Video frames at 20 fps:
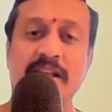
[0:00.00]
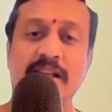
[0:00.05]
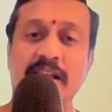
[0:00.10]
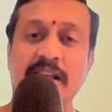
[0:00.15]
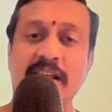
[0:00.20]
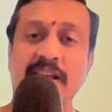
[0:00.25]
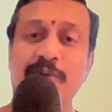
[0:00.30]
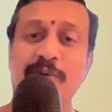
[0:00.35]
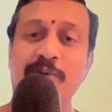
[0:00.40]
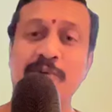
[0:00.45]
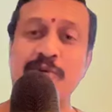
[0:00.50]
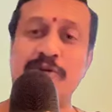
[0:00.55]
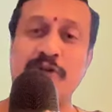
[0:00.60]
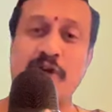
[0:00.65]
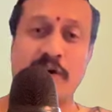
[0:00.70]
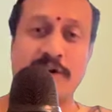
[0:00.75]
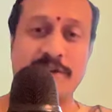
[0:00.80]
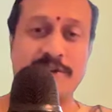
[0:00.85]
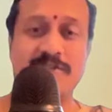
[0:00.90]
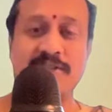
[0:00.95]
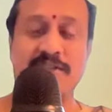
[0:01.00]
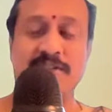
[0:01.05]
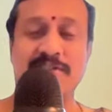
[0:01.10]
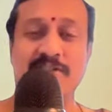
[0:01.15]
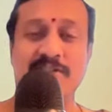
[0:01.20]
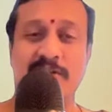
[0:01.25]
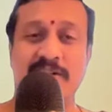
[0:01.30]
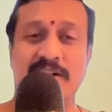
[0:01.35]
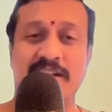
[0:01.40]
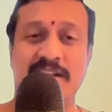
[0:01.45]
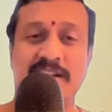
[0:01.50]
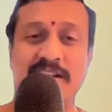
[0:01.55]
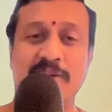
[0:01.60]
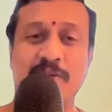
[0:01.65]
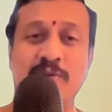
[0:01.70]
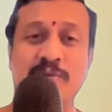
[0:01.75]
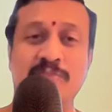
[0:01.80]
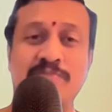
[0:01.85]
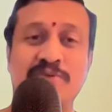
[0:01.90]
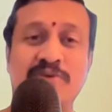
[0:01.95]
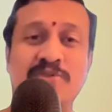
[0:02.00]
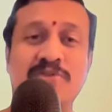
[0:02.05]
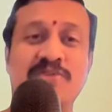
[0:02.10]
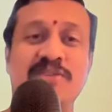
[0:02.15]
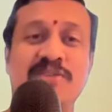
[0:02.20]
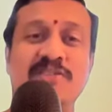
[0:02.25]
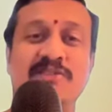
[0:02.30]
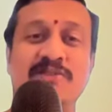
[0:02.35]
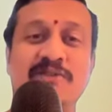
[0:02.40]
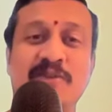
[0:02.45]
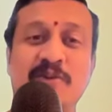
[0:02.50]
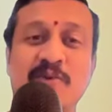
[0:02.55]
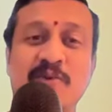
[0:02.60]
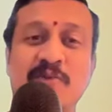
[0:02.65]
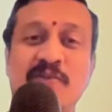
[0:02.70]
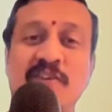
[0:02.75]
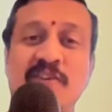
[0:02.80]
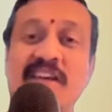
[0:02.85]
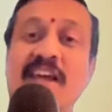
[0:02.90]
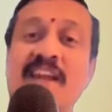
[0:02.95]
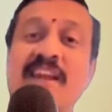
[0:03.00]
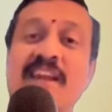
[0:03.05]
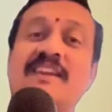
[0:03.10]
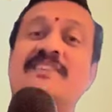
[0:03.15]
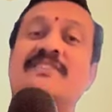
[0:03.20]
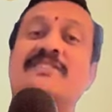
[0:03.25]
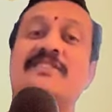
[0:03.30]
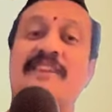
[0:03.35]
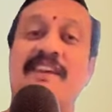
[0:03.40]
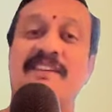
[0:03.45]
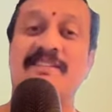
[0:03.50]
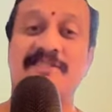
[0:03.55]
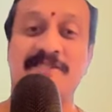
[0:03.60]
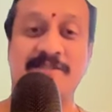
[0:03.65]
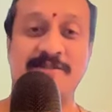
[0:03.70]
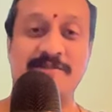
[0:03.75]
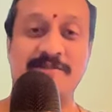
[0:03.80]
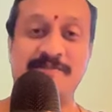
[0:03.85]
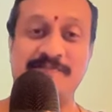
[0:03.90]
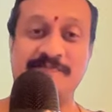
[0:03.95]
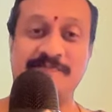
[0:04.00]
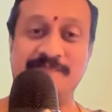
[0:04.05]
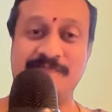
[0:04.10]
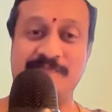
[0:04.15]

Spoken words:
He who tortures or he who puts us through various tests